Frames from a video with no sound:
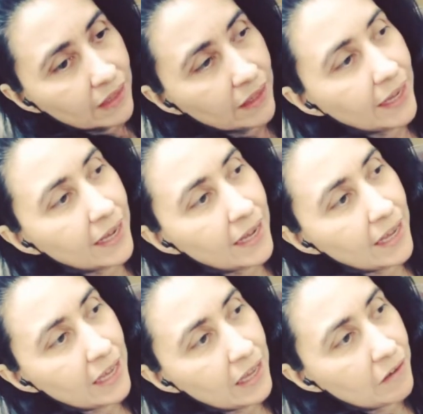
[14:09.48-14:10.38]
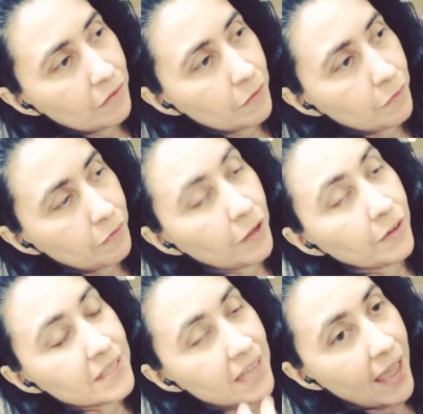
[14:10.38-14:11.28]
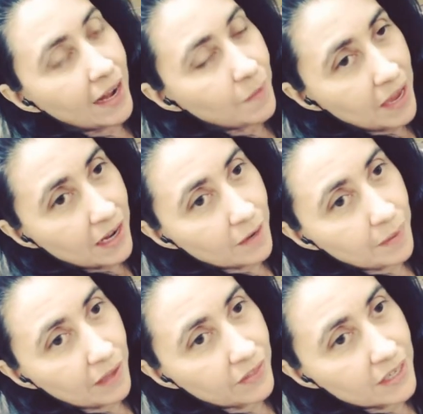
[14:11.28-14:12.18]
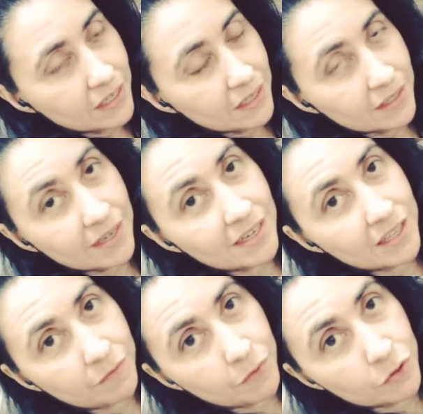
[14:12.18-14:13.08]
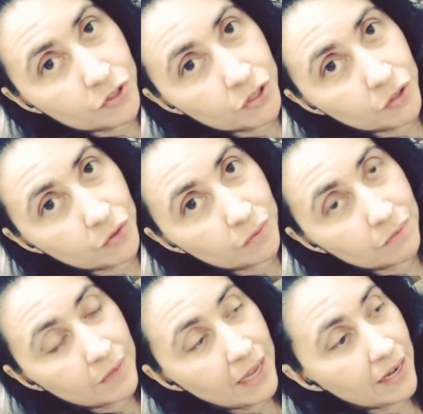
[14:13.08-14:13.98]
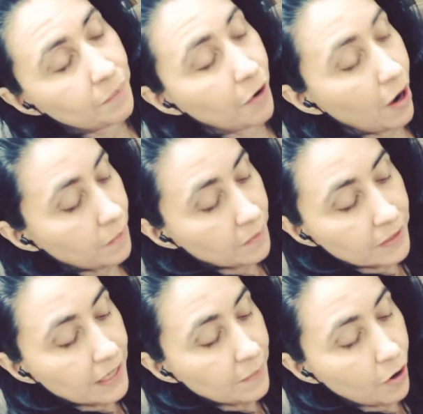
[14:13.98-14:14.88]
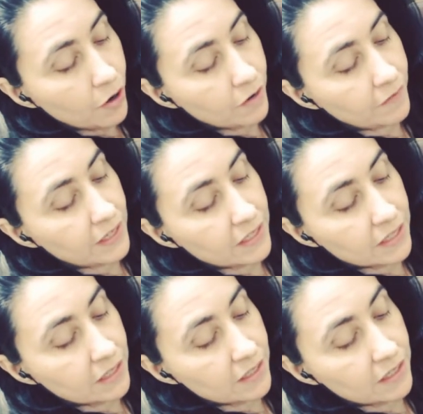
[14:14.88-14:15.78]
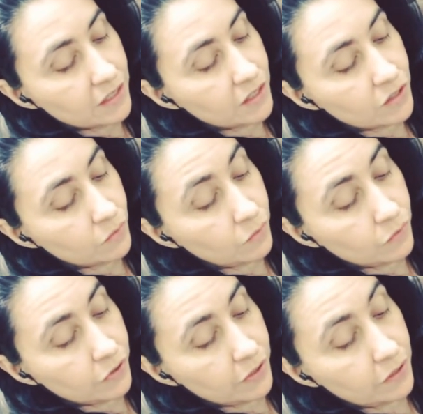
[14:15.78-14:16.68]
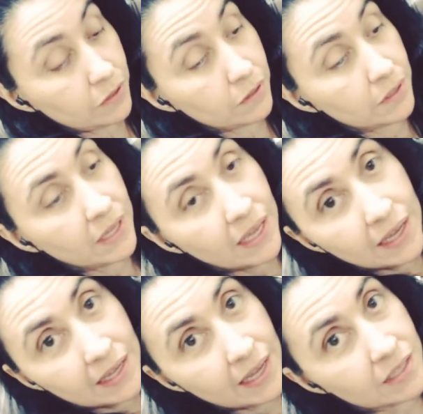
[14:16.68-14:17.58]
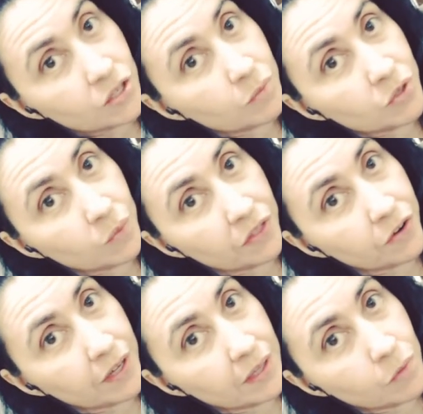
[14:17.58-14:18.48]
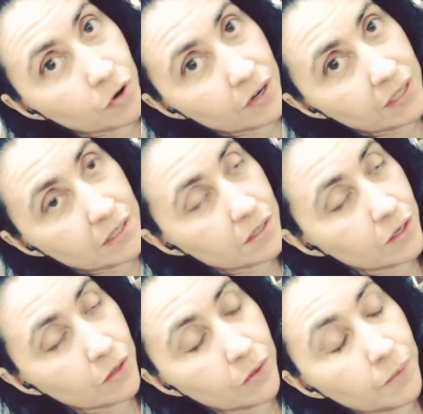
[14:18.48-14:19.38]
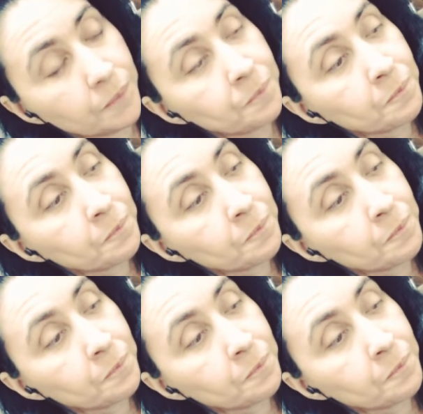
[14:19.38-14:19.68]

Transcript: like I felt as animated about this as I did the first two. And probably part of it is because it's, it's almost 1:30 in the morning. So,